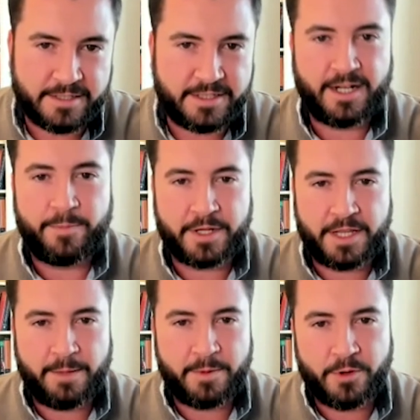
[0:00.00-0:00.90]
set up a
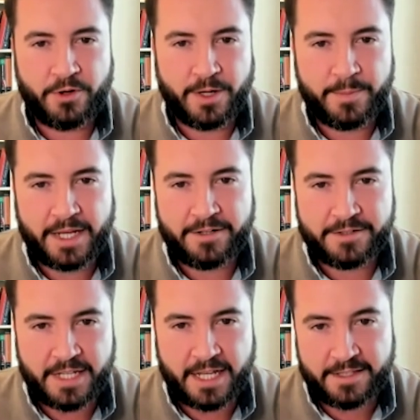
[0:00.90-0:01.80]
climate program at
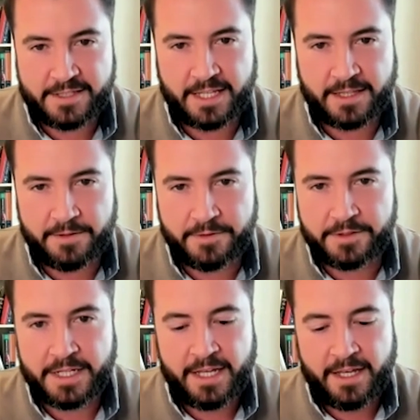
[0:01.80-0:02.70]
your at the state
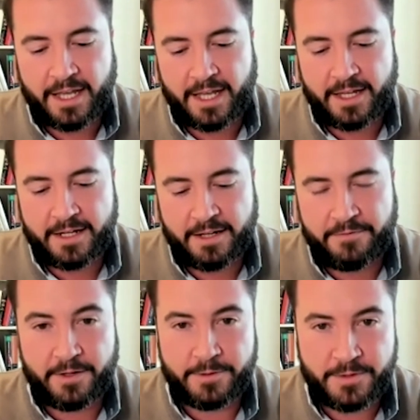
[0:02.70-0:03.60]
level. And
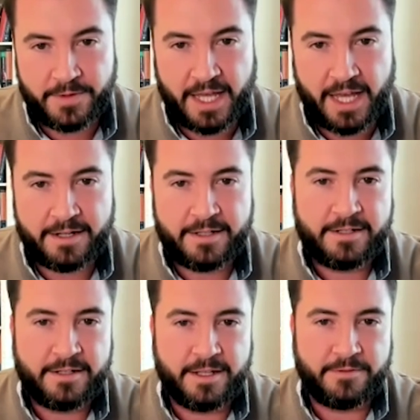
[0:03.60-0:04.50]
if you don't do that,
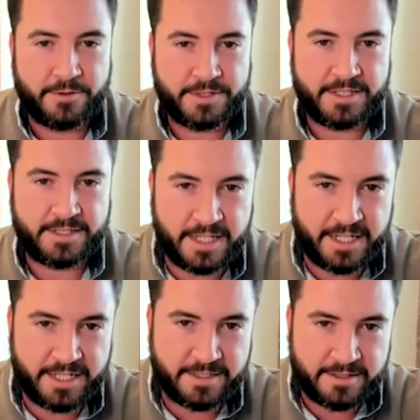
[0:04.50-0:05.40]
then of course the
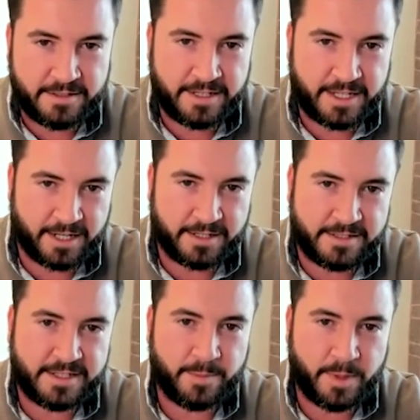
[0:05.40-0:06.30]
cities
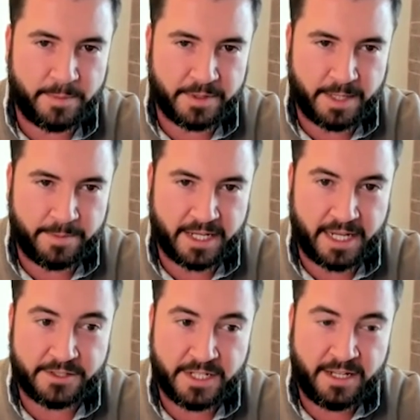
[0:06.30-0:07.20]
can step up and claim that
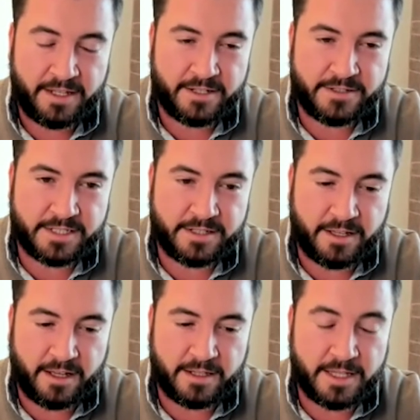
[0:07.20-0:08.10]
cash. There's just
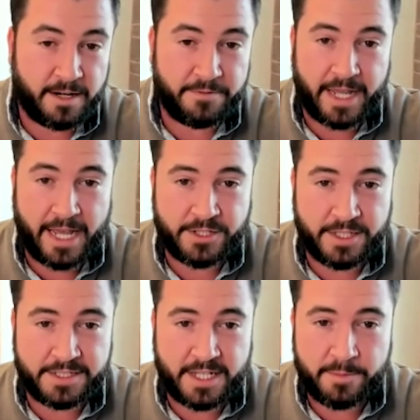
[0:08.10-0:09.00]
a lot of cash
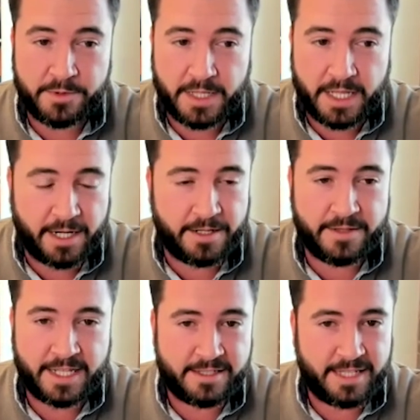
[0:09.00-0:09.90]
on the table. And I
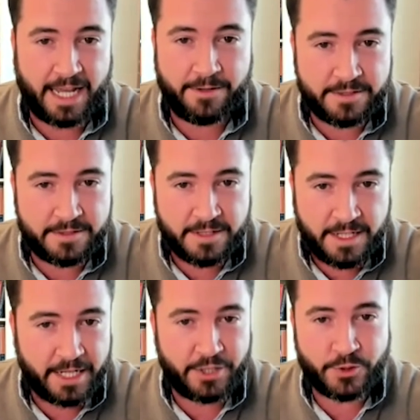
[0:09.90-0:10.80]
know that sounds
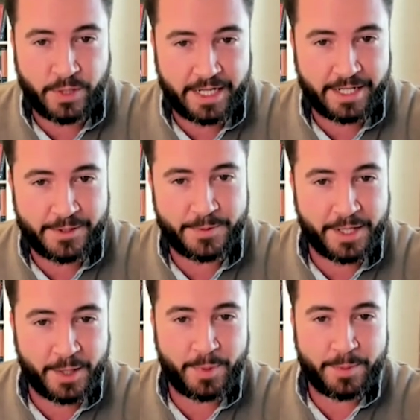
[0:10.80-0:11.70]
intriguing to
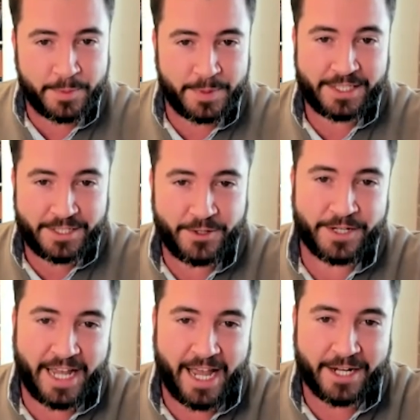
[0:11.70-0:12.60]
a lot of people. That's
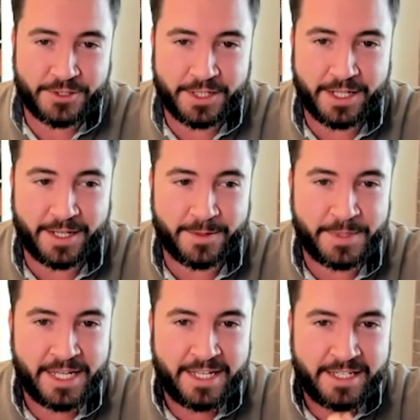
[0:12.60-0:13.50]
your cash. Uh,
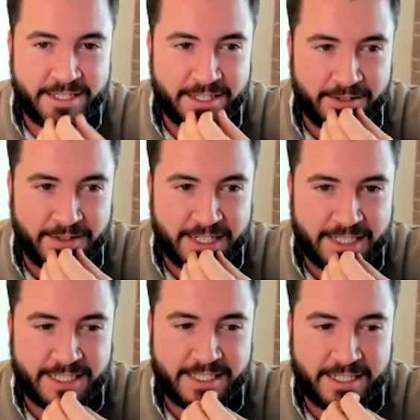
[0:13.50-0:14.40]
so
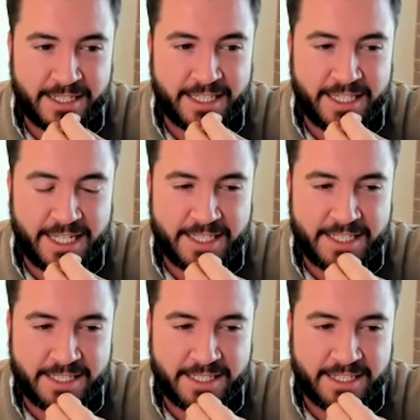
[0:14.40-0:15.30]
it's just, it,
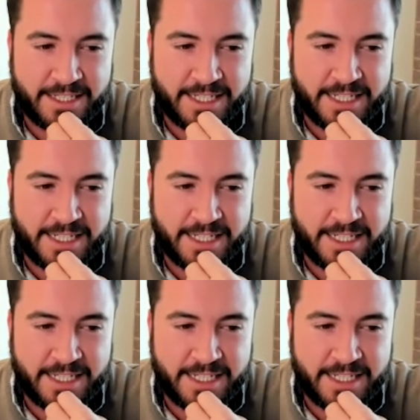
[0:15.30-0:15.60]
it's,